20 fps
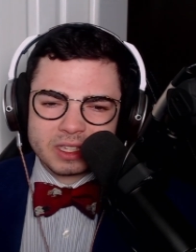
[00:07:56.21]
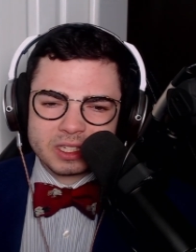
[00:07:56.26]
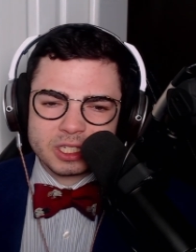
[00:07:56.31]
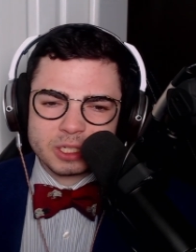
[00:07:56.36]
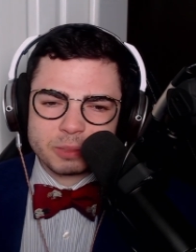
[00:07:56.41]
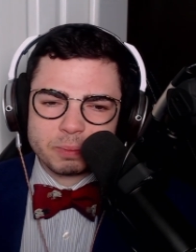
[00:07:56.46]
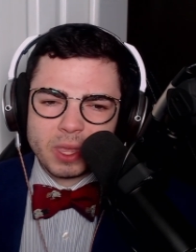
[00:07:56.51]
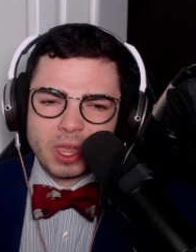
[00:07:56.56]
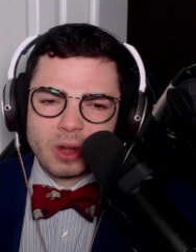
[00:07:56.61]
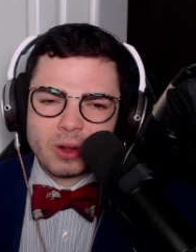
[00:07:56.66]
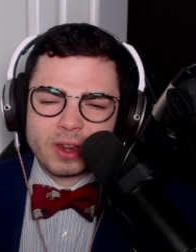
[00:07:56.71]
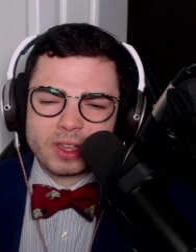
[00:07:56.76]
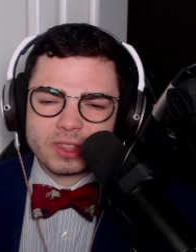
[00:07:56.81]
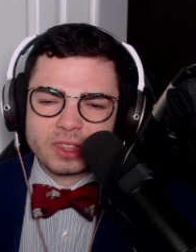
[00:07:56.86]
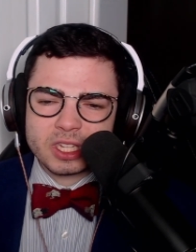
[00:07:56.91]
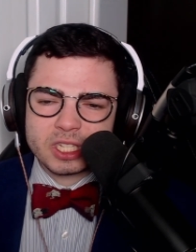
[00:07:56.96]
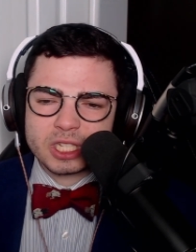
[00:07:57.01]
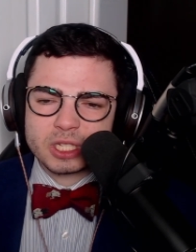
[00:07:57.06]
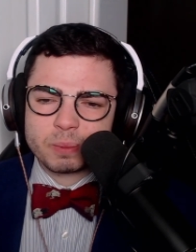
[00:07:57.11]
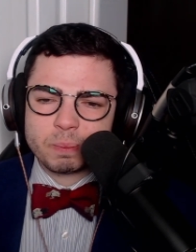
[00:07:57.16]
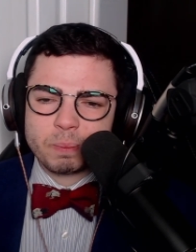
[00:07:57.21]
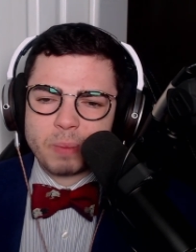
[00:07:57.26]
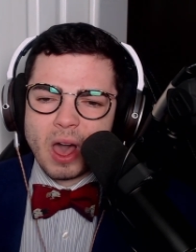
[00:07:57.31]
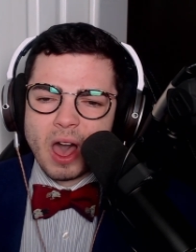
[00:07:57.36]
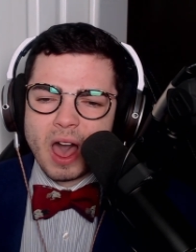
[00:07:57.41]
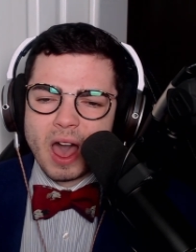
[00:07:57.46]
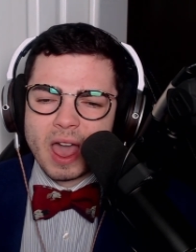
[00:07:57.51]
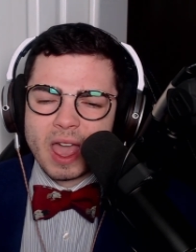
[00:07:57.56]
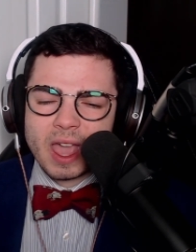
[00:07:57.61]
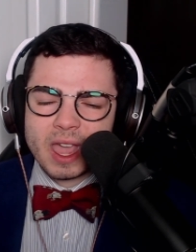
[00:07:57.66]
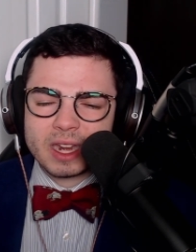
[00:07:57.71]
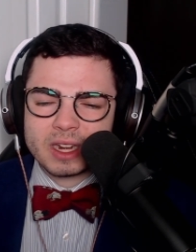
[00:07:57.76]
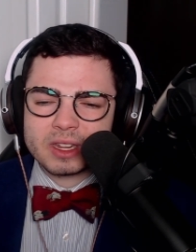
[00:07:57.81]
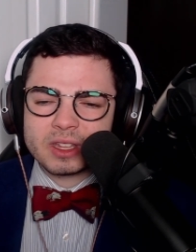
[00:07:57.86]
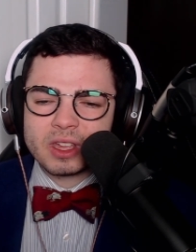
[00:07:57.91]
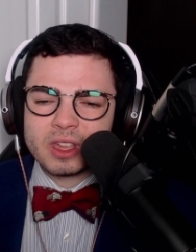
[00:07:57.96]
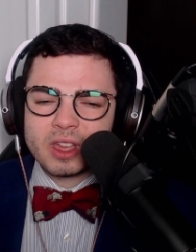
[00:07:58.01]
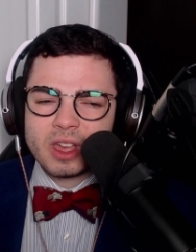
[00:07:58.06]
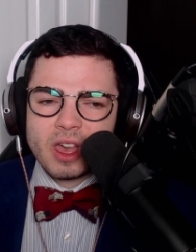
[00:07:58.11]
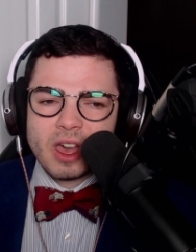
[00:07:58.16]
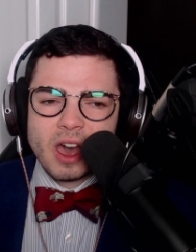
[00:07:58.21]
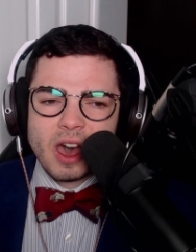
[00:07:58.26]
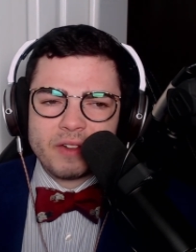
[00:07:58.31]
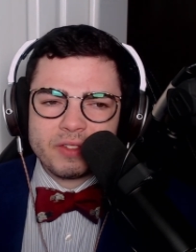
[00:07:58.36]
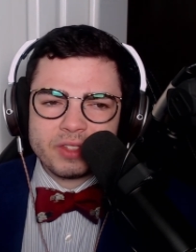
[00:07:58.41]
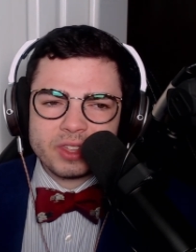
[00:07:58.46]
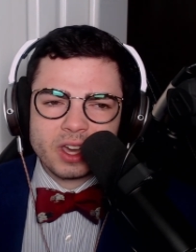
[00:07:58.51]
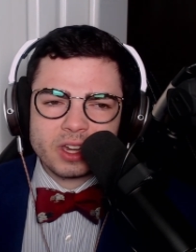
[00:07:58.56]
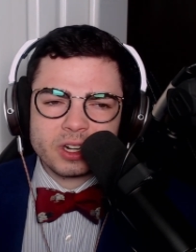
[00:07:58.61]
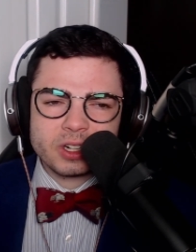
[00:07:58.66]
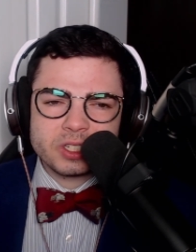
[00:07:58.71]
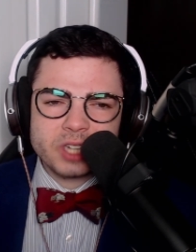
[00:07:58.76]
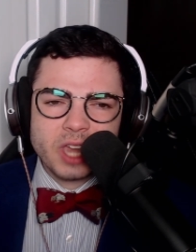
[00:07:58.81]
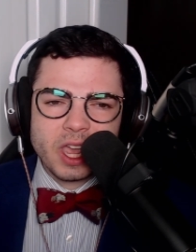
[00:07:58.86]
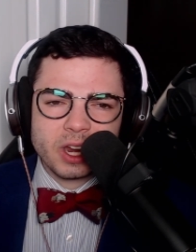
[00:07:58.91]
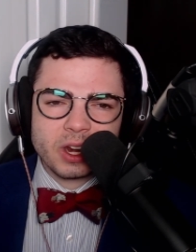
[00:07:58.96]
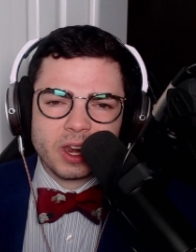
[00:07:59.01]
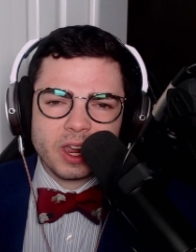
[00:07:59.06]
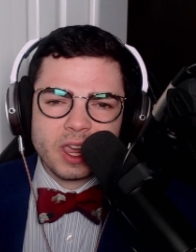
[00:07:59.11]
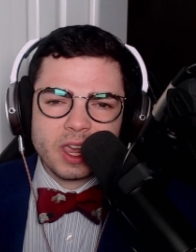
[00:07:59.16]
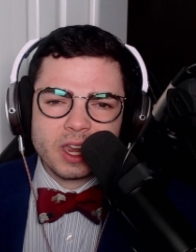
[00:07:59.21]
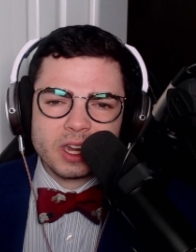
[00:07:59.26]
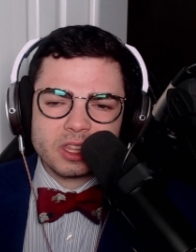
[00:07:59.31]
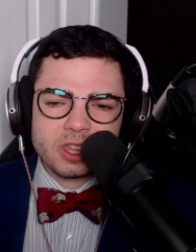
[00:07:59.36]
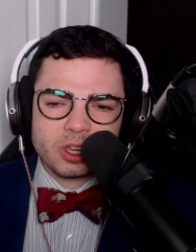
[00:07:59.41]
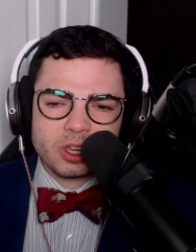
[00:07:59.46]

Spearing the spine of the Undertaker into the